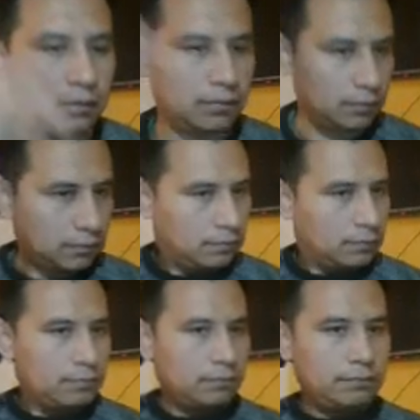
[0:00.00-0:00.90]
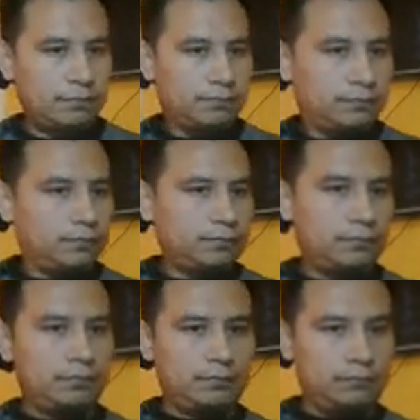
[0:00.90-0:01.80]

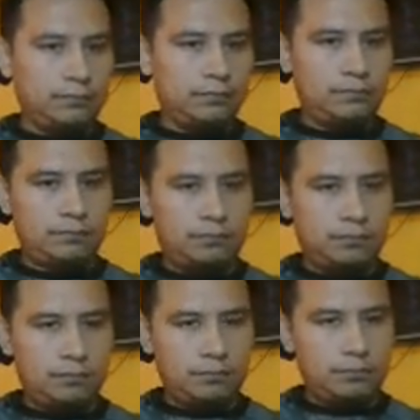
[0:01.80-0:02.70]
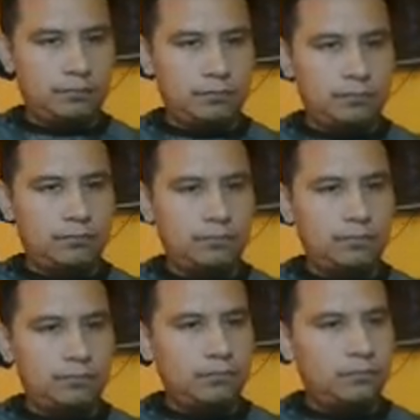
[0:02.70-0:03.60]

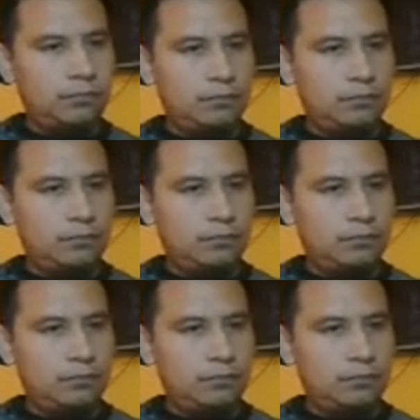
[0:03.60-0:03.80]
The person shown says nothing.